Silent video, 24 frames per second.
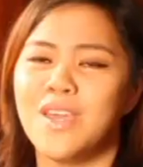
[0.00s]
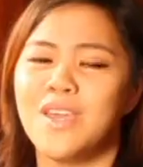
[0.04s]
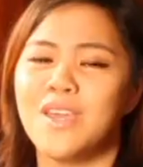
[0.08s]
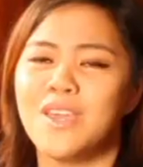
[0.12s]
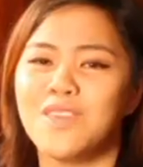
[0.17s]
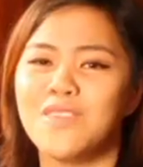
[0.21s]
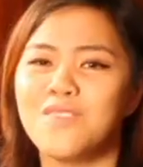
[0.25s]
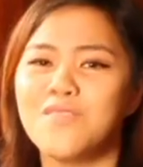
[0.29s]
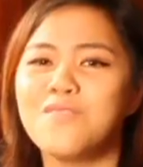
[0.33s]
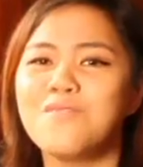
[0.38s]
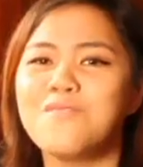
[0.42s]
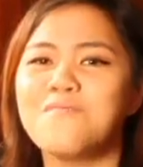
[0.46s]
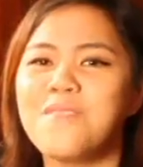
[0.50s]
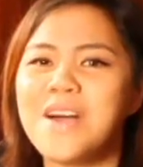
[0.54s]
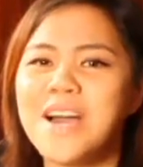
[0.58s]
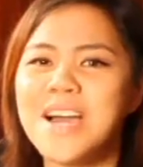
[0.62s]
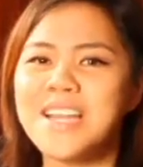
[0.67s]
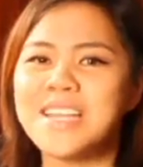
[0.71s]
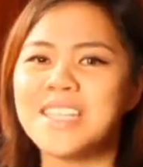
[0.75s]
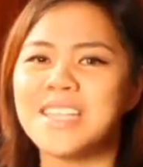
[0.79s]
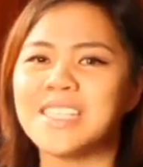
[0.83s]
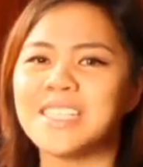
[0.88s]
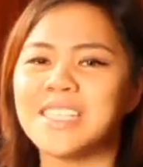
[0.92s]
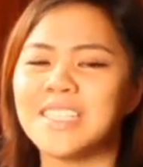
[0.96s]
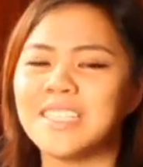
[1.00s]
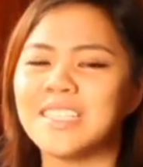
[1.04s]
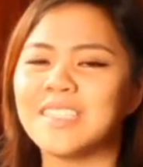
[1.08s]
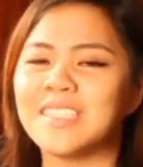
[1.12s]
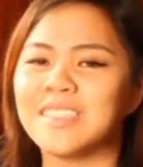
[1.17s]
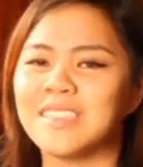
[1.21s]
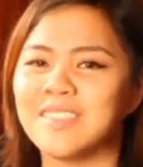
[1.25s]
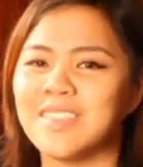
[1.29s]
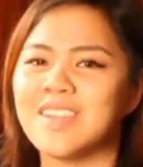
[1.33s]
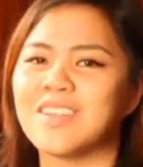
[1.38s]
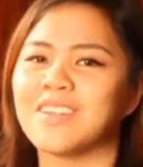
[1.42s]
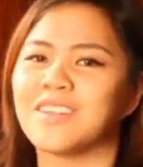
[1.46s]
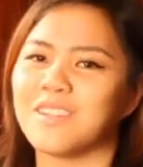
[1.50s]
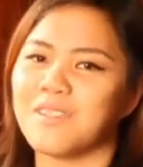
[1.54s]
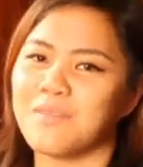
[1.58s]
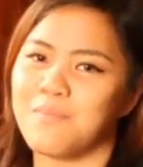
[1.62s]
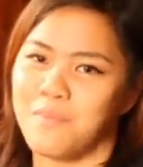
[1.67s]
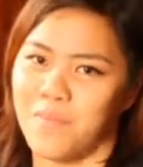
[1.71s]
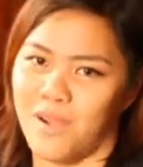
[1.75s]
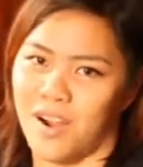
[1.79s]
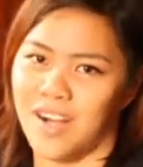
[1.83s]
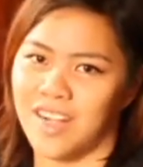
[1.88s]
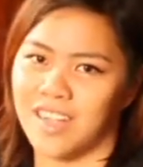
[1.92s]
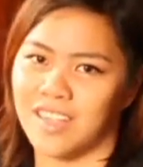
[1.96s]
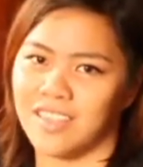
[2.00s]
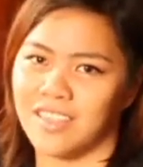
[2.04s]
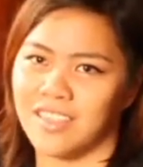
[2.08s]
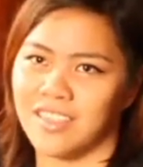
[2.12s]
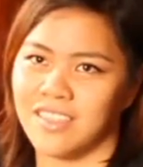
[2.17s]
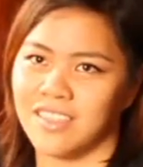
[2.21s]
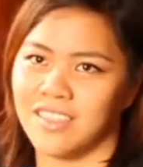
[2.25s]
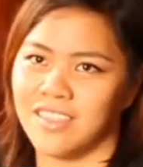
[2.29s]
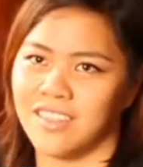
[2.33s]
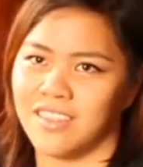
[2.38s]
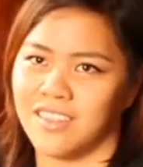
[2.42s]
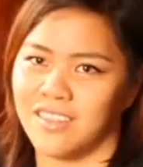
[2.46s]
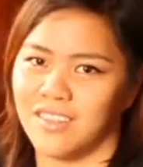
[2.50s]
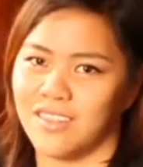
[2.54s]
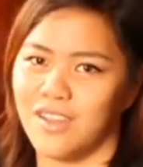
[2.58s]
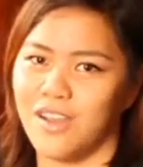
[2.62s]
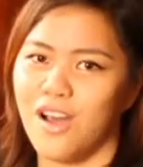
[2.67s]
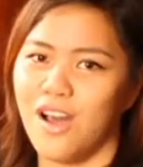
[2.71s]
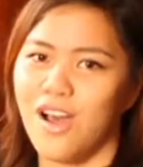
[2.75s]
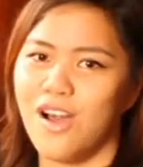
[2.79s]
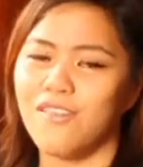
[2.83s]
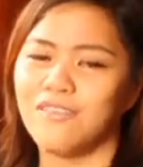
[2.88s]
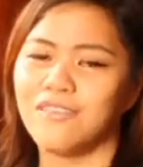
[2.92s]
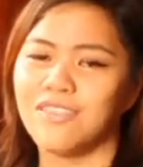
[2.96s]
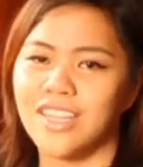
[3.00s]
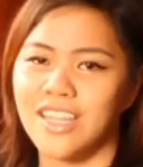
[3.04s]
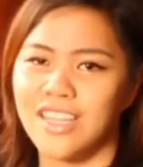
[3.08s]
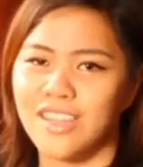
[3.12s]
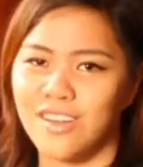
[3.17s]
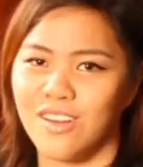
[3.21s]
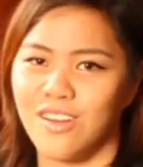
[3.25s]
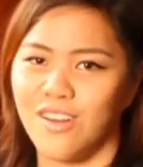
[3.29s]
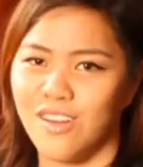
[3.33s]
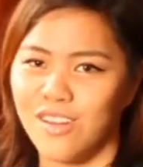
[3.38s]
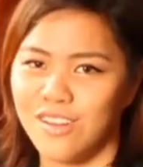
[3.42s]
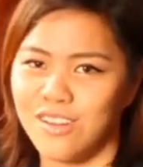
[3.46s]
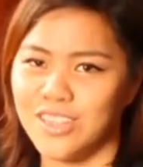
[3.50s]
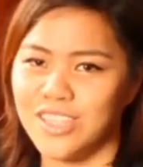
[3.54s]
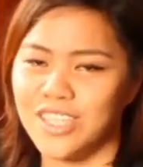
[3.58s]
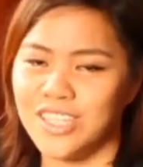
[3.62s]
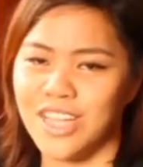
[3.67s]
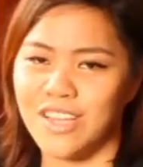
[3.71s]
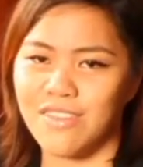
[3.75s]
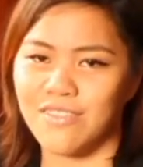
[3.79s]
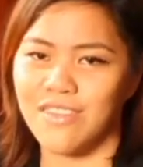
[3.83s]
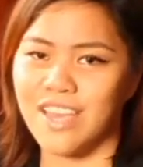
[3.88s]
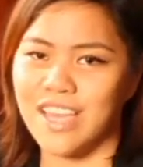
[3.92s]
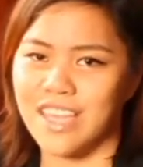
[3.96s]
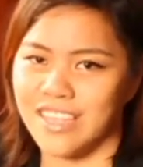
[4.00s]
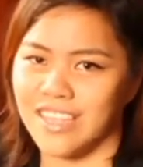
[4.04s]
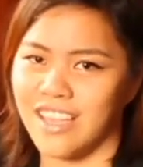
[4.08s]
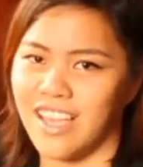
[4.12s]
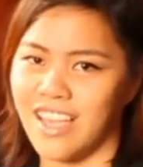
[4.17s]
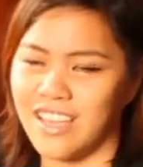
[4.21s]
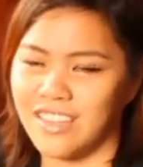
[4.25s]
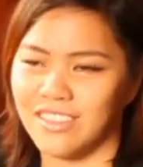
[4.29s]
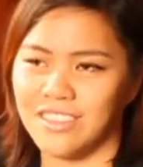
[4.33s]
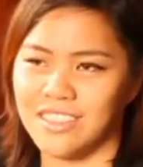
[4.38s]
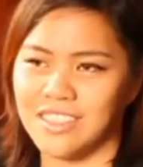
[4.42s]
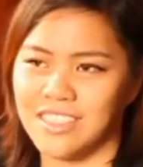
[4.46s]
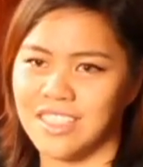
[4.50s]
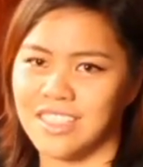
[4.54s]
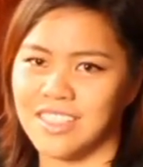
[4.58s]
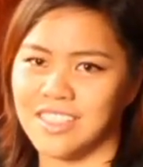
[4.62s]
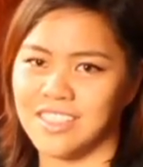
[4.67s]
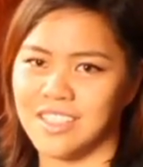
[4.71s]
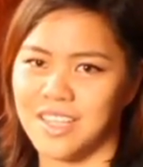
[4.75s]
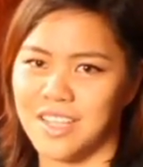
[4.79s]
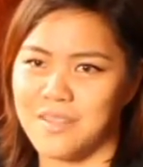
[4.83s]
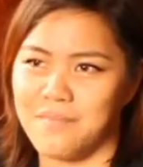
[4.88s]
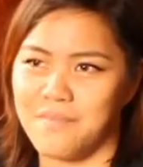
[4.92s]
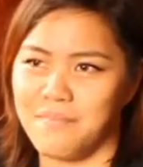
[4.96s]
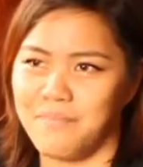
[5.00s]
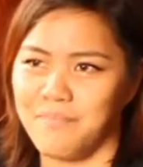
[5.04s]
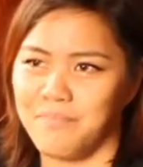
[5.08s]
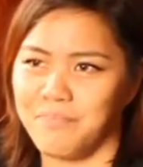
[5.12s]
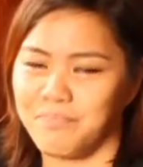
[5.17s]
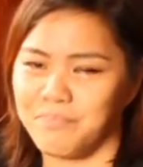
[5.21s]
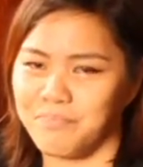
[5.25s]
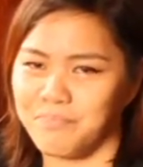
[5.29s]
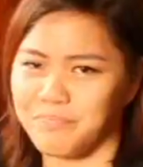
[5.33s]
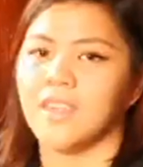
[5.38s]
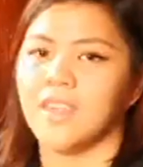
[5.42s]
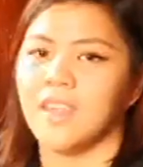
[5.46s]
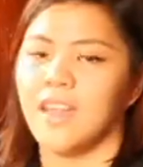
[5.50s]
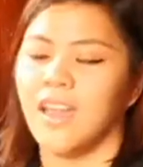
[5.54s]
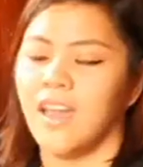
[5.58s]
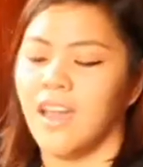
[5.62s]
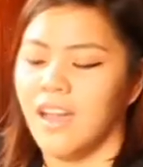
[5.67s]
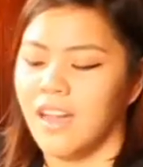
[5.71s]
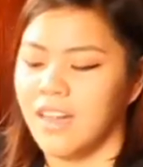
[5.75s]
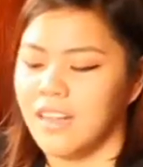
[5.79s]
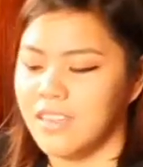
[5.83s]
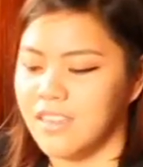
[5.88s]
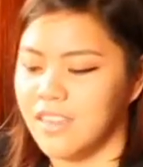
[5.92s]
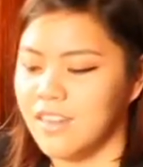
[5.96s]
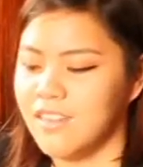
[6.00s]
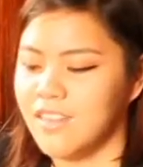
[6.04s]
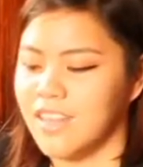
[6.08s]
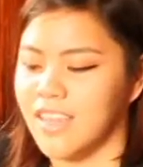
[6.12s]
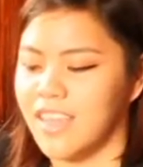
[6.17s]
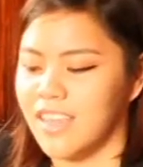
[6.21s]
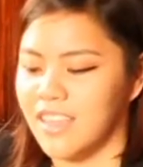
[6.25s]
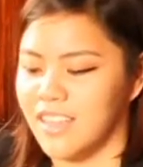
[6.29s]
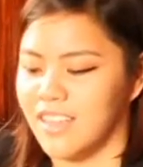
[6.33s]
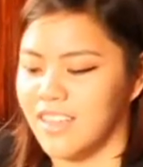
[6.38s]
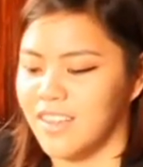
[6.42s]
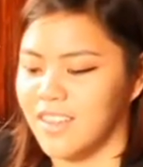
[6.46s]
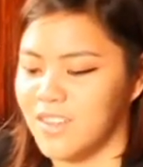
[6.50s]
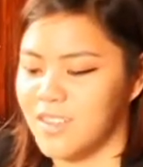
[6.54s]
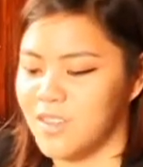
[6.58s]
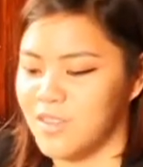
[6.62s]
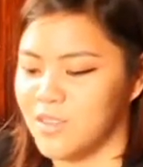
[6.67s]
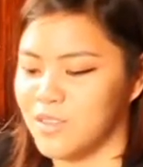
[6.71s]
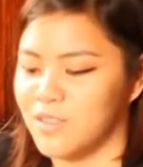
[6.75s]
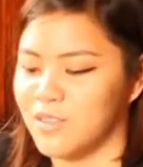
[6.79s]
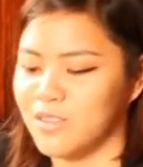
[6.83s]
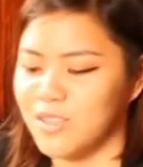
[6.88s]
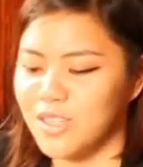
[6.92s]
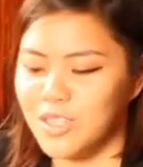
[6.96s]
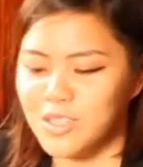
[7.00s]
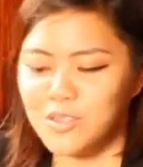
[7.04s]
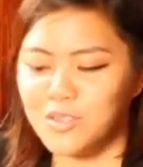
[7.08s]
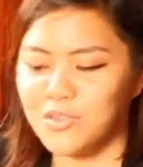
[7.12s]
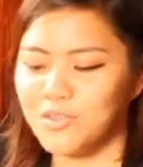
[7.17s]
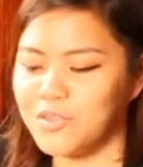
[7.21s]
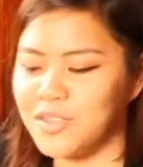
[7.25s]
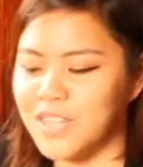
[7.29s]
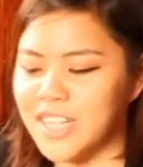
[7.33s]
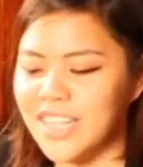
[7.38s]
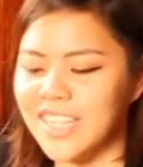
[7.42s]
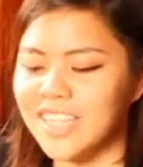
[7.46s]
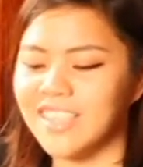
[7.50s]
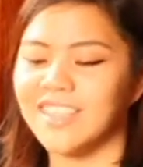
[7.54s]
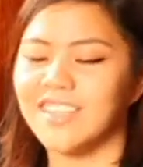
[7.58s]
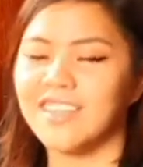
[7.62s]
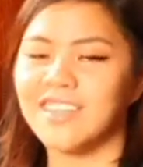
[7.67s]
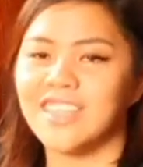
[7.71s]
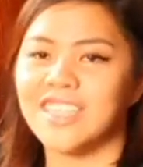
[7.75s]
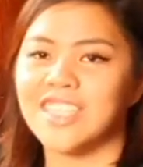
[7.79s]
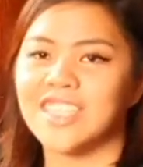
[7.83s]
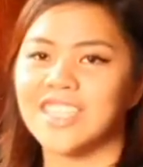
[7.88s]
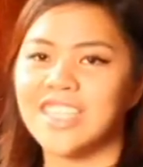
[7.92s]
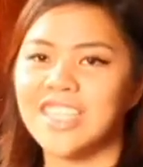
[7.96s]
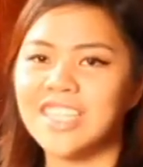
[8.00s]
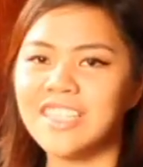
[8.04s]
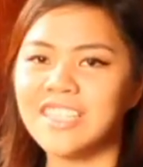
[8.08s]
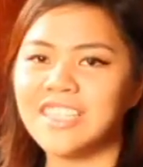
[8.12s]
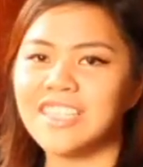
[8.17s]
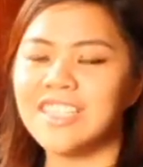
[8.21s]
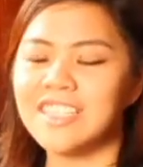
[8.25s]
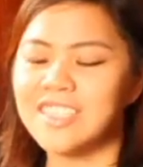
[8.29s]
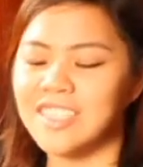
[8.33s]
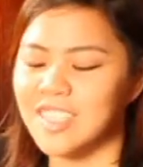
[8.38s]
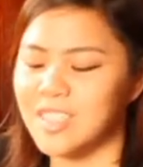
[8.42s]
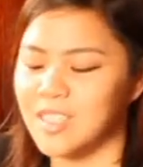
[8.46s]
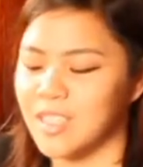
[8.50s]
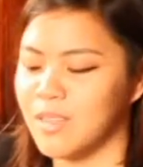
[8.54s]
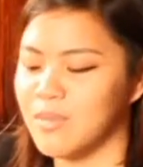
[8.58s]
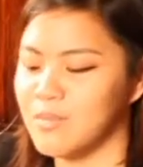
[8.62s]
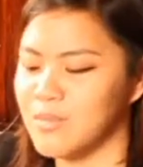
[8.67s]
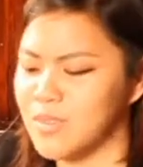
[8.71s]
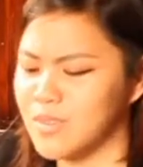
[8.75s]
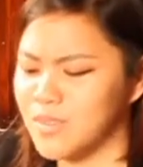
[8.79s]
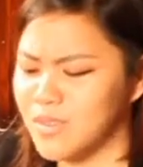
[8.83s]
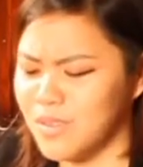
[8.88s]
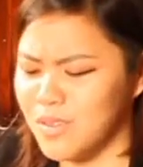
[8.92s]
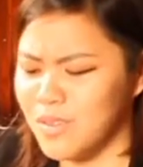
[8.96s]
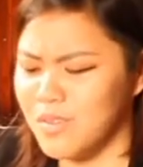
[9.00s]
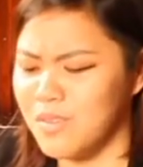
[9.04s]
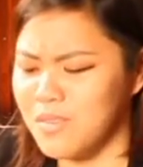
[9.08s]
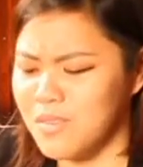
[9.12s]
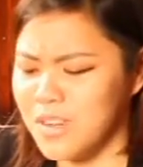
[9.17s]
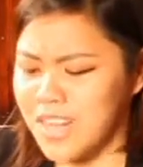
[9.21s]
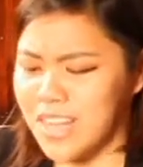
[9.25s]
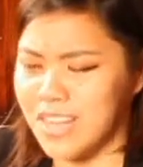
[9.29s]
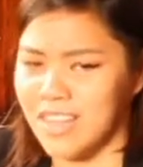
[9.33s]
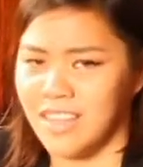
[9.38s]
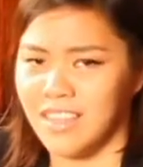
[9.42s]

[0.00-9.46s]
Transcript: human is an integral part of the ecology of the ecosystem. Okay, so just to reiterate, general systems theory